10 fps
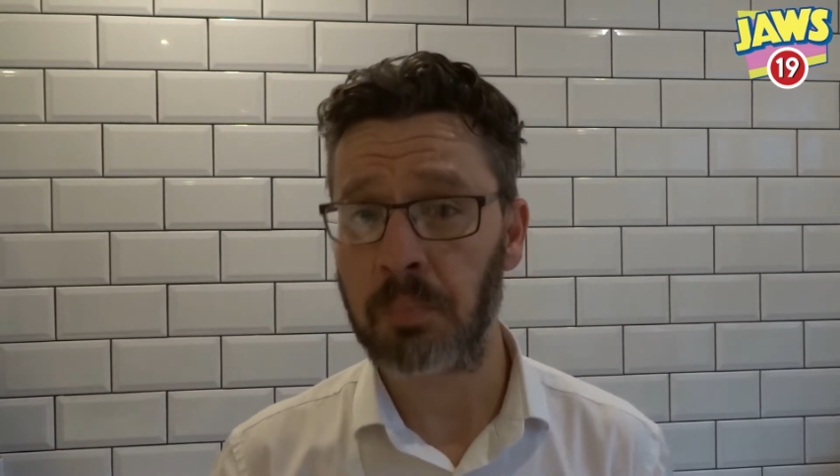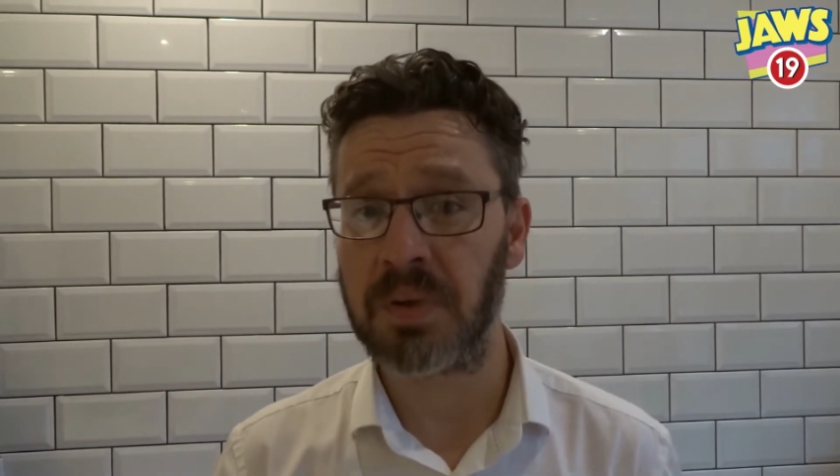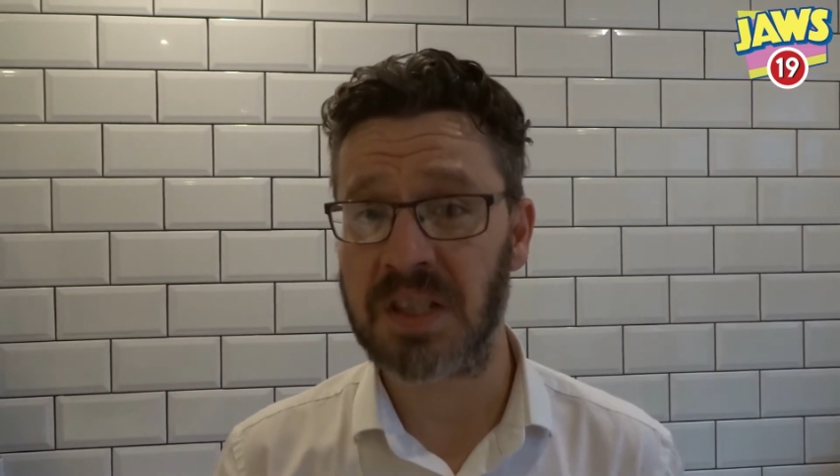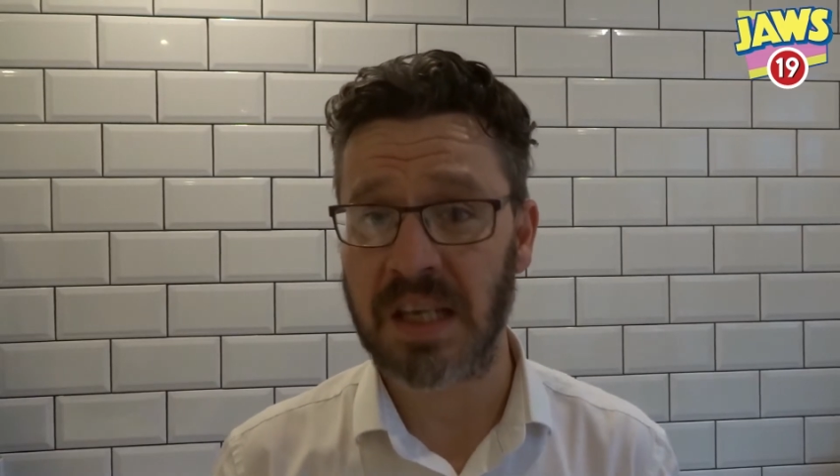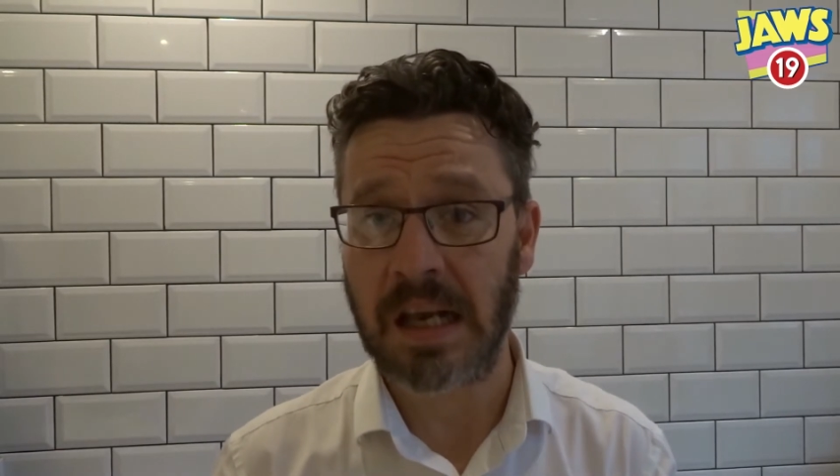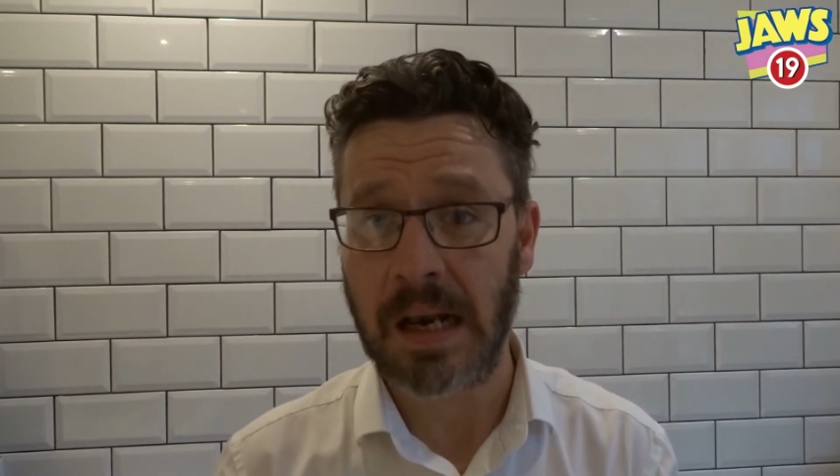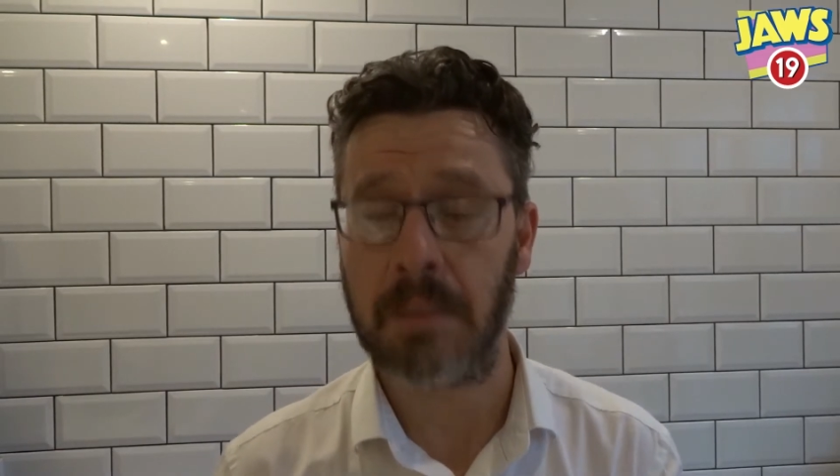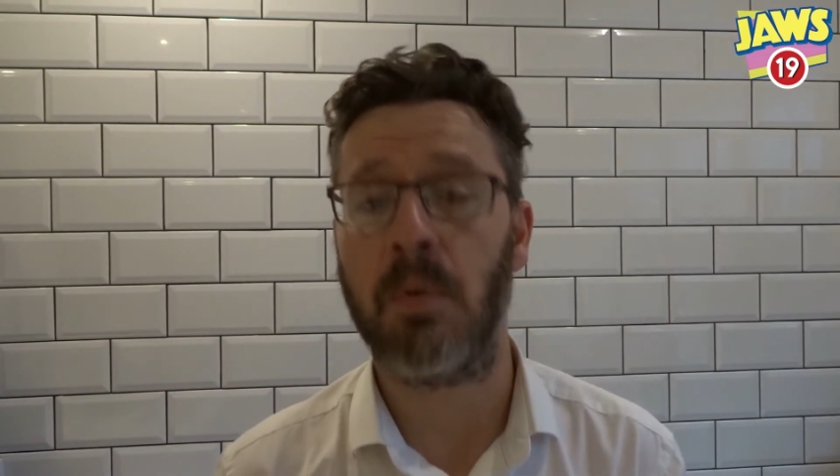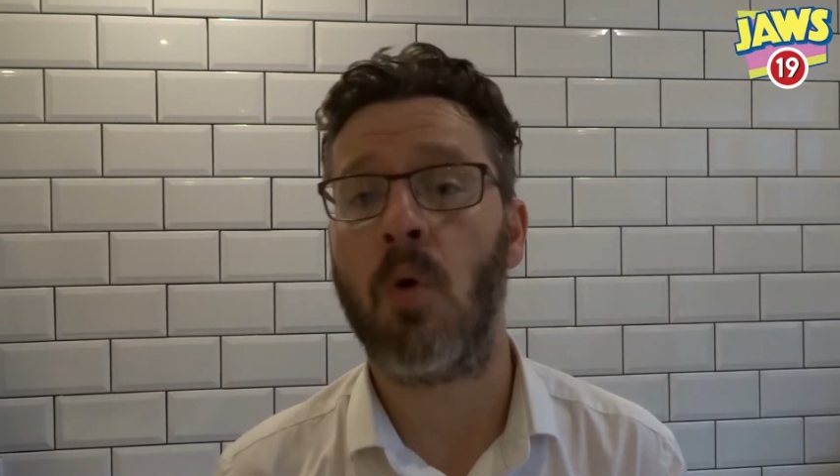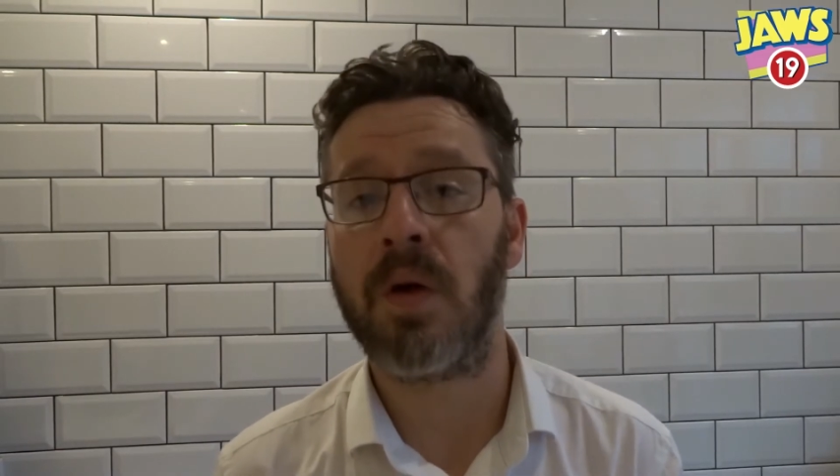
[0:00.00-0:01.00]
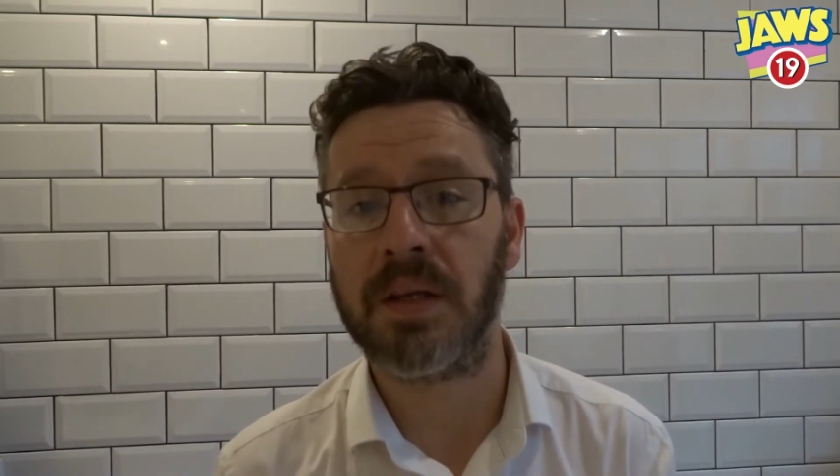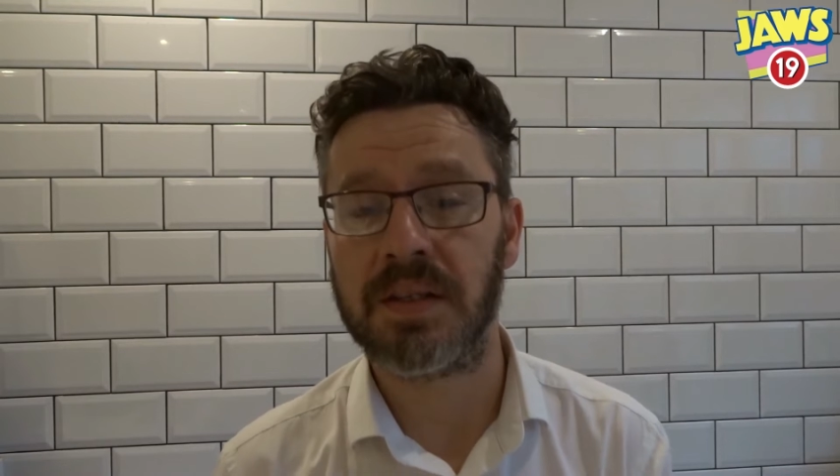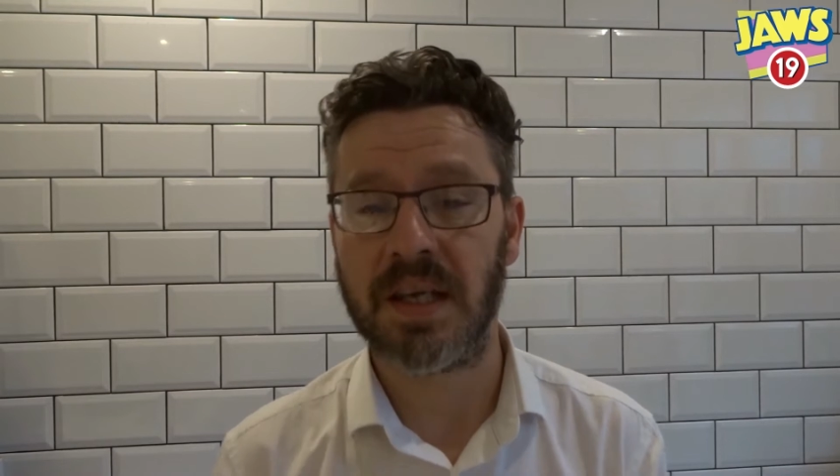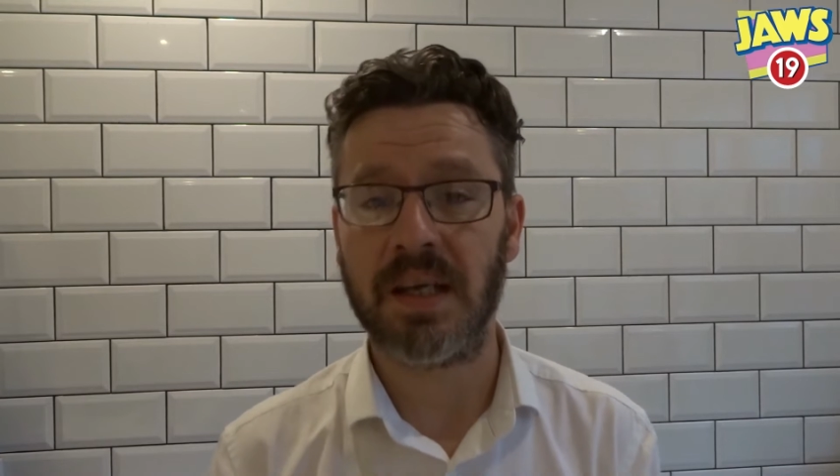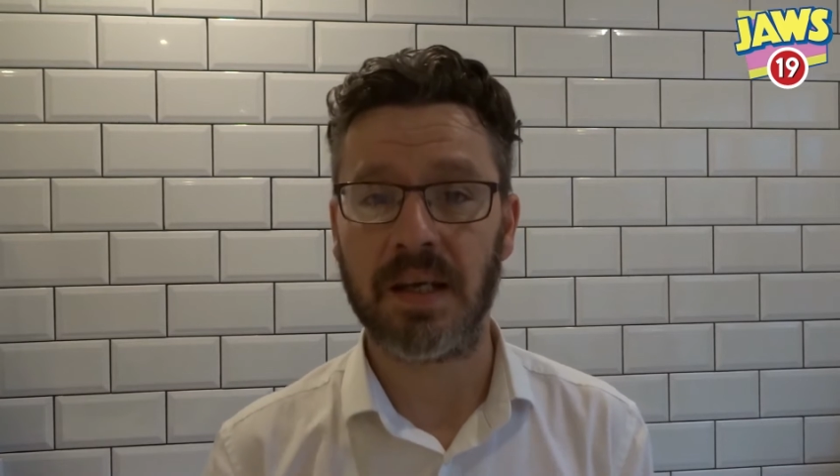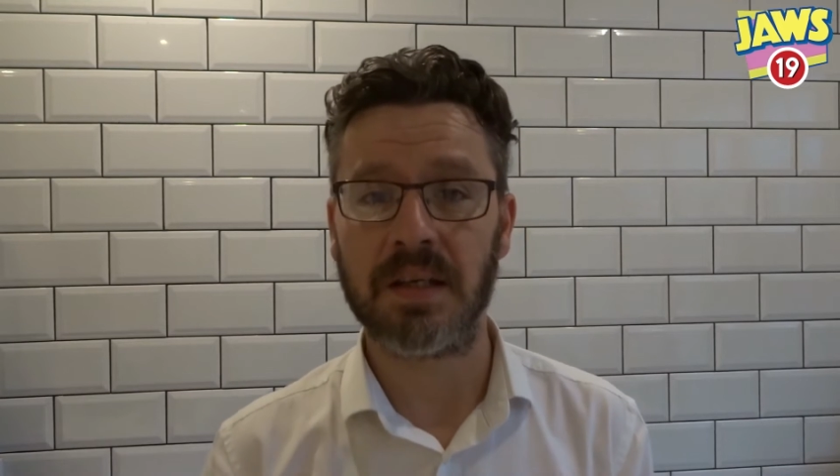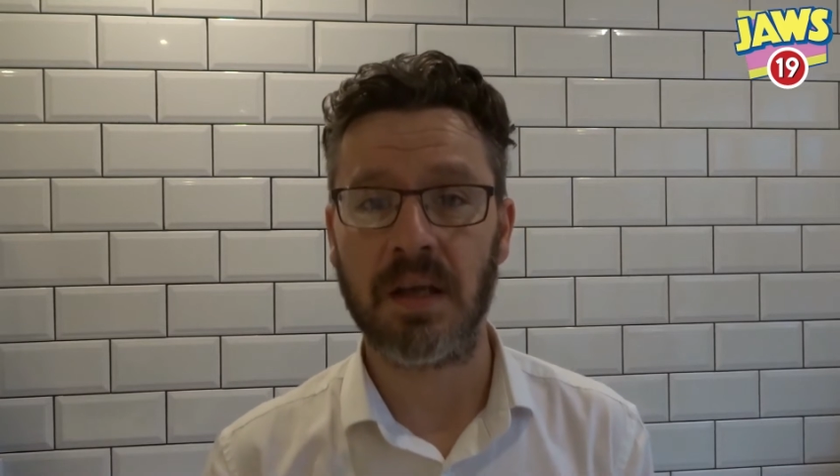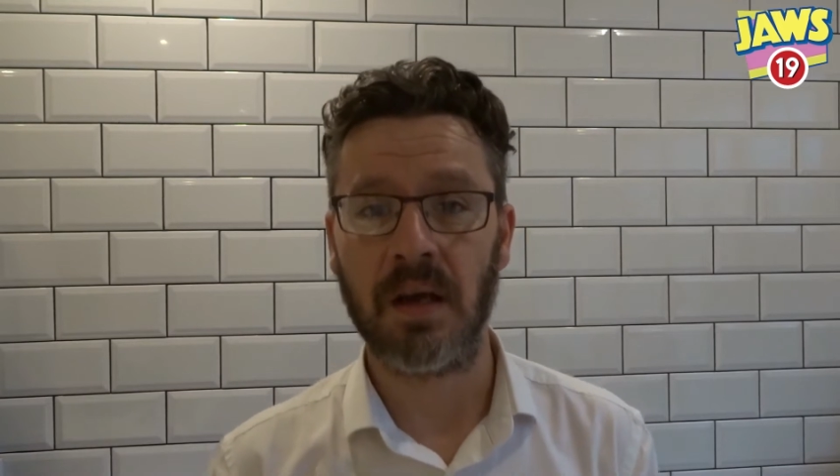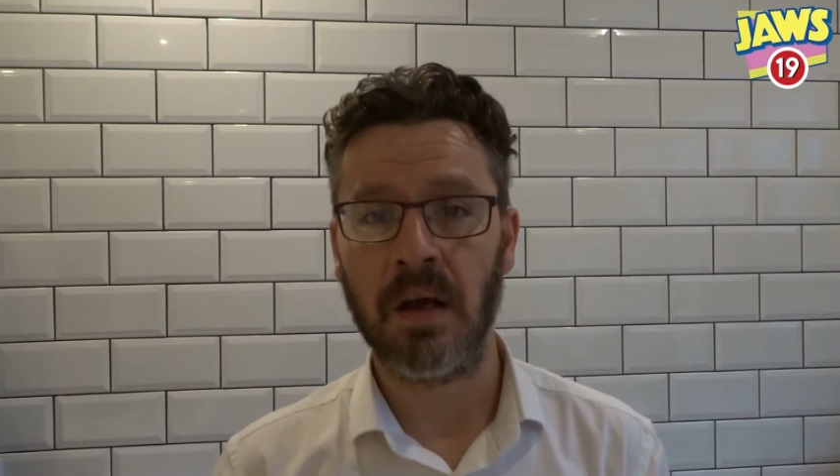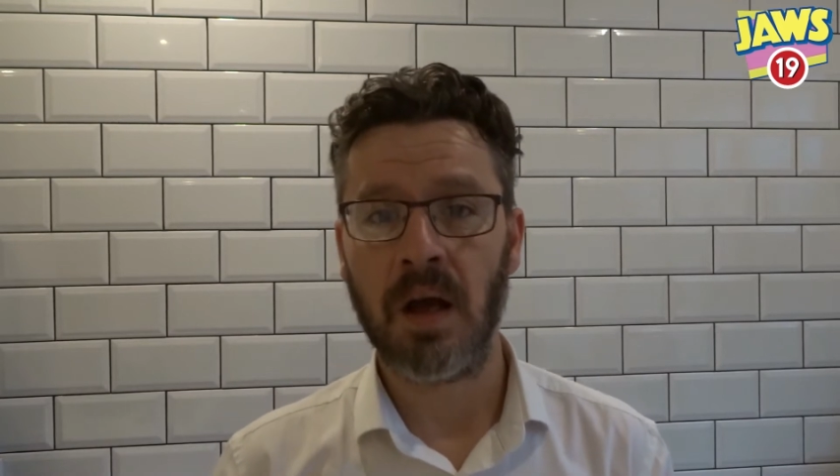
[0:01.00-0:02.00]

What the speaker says: particularly boring and tedious,